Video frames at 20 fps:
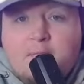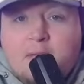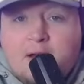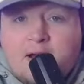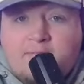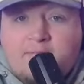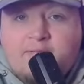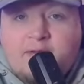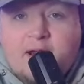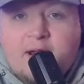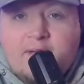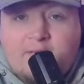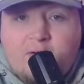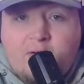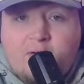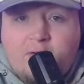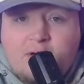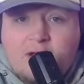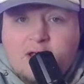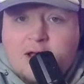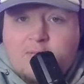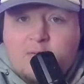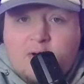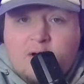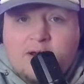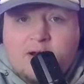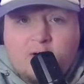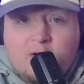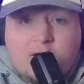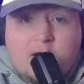But I've never come
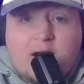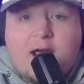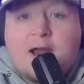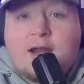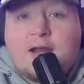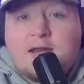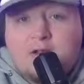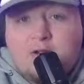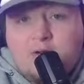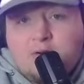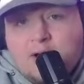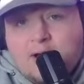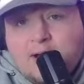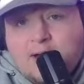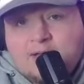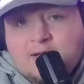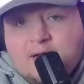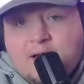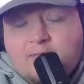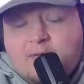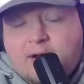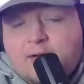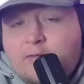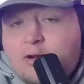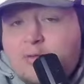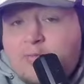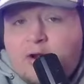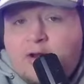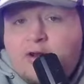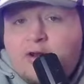on here and lied to you guys, and I've
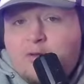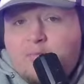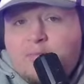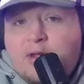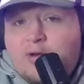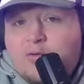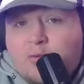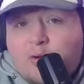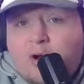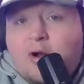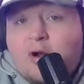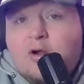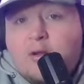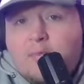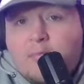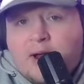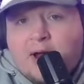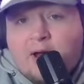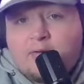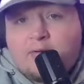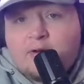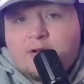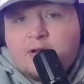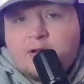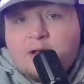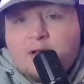never come on here and been wrong about